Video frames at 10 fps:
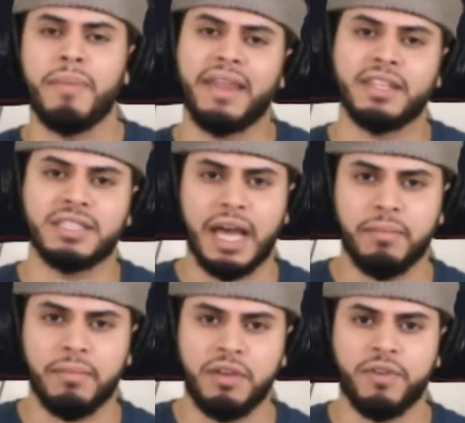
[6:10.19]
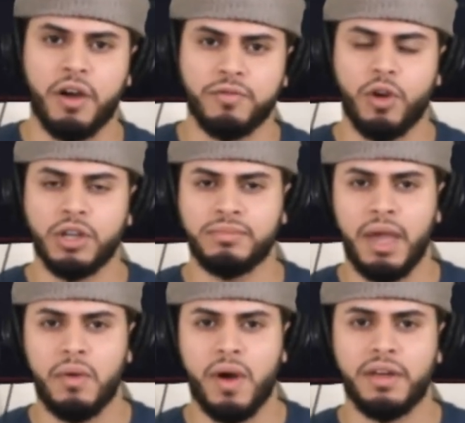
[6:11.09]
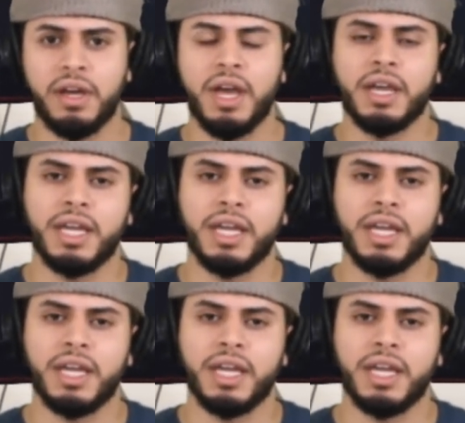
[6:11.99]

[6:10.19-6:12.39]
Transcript: By the time he fought Floyd Mayweather,